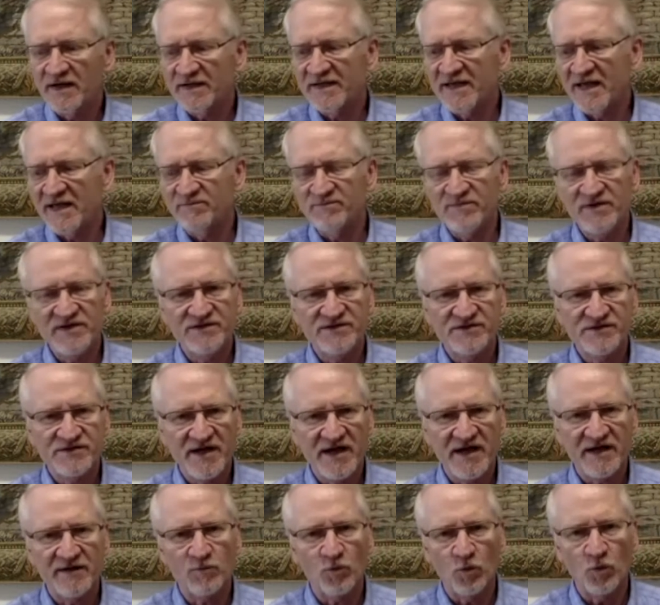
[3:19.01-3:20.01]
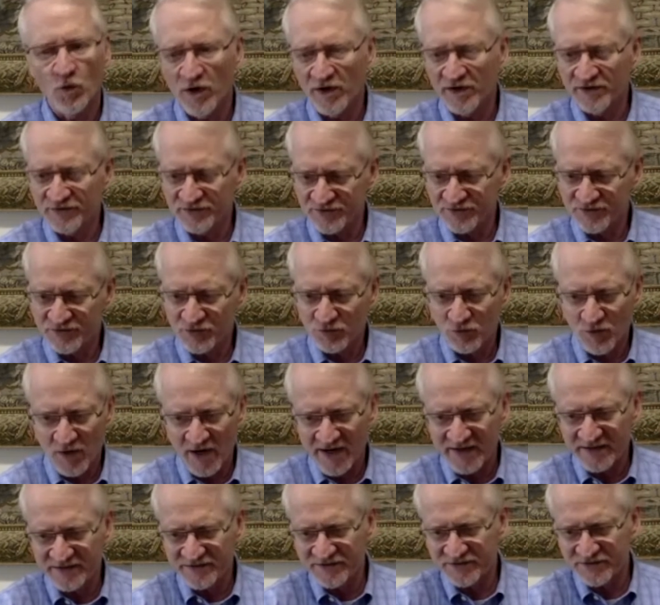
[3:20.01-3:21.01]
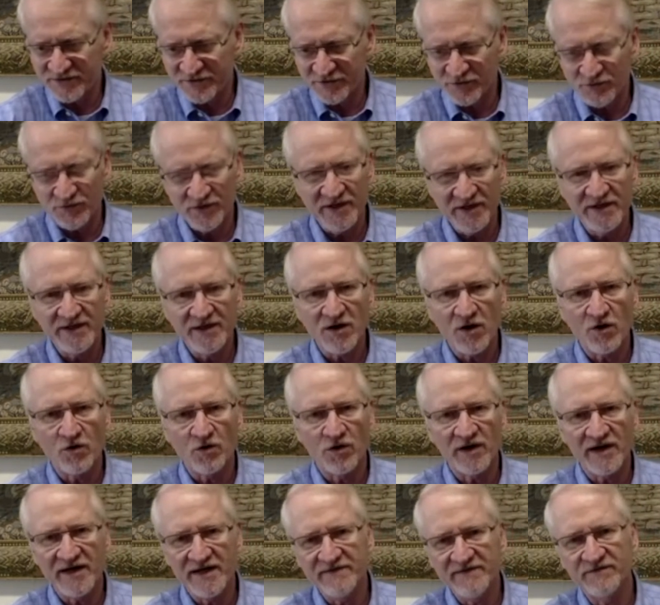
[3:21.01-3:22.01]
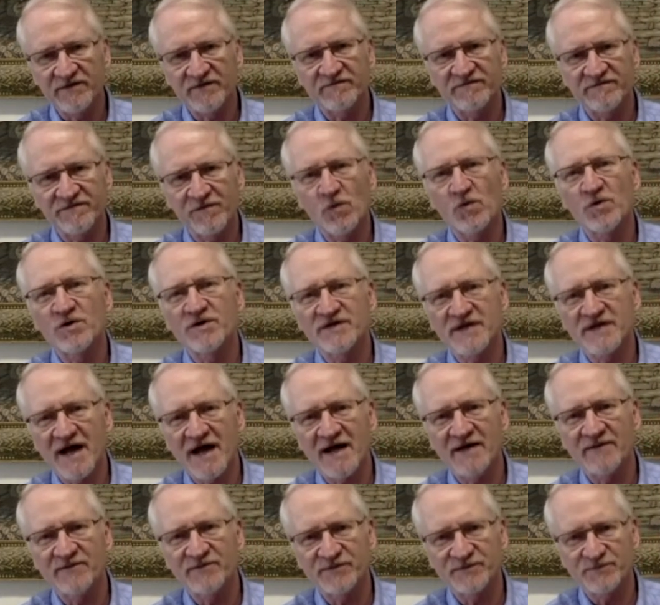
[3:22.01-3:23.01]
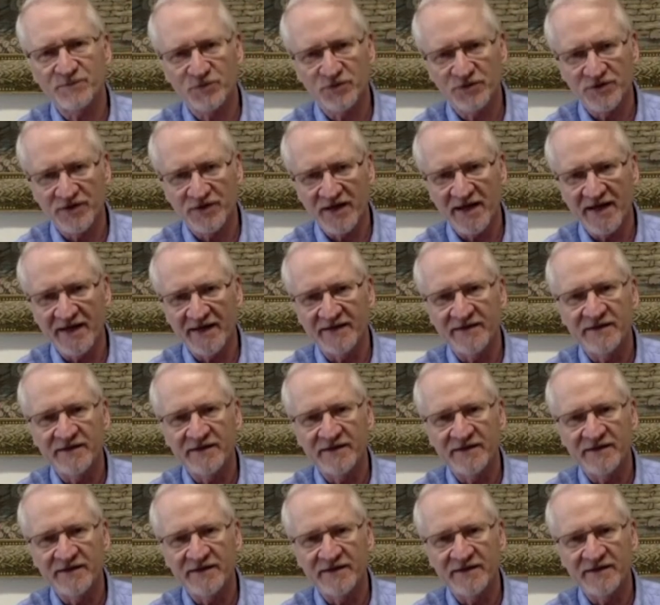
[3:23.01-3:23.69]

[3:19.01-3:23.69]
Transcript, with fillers: can be set once, twice, three, or even four times per day.